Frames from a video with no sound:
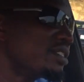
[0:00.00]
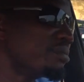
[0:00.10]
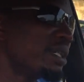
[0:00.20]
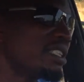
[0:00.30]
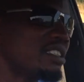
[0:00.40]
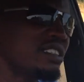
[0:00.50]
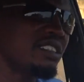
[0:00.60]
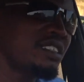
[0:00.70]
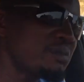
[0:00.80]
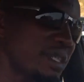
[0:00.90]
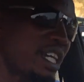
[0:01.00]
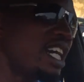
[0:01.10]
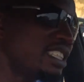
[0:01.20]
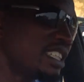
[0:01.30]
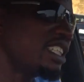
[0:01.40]
But
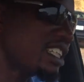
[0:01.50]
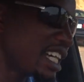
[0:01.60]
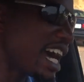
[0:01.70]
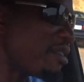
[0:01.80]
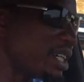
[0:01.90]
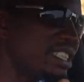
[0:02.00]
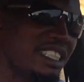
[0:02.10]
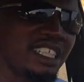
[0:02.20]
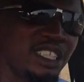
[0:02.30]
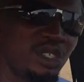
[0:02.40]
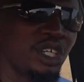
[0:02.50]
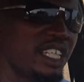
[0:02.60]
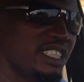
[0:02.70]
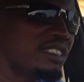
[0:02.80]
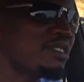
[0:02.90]
because the car wasn't really
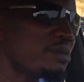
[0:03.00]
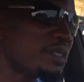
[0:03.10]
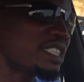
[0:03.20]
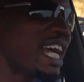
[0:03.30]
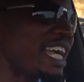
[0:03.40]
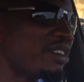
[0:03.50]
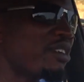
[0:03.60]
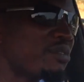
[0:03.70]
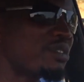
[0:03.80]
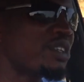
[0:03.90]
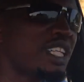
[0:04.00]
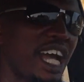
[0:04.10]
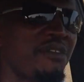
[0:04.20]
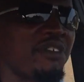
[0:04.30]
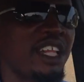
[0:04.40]
showing sign of
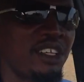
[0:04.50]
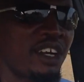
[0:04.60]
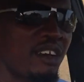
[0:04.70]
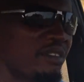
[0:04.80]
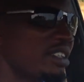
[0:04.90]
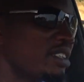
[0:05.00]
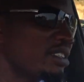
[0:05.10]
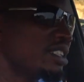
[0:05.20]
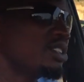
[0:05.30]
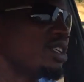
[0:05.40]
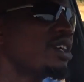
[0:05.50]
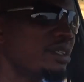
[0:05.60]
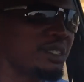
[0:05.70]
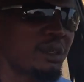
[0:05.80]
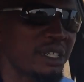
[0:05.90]
total failure of the shock
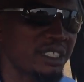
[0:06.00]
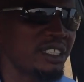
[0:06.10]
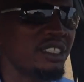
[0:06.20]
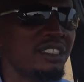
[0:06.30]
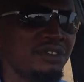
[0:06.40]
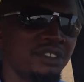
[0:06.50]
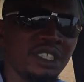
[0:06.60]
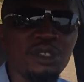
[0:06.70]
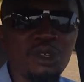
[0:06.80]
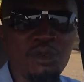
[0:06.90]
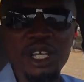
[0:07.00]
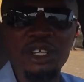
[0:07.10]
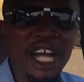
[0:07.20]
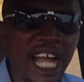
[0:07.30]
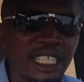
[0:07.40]
absorbers, when
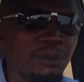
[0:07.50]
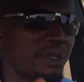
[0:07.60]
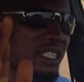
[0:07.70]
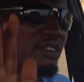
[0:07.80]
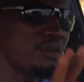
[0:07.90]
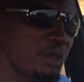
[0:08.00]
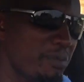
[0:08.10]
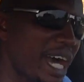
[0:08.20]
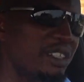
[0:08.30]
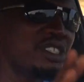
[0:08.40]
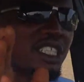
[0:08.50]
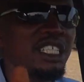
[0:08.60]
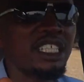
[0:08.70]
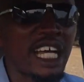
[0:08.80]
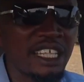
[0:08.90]
you're high speed, you'll be
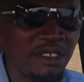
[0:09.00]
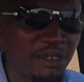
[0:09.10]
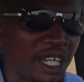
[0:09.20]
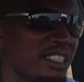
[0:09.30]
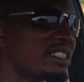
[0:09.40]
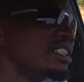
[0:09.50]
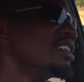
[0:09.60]
bouncing and the rest.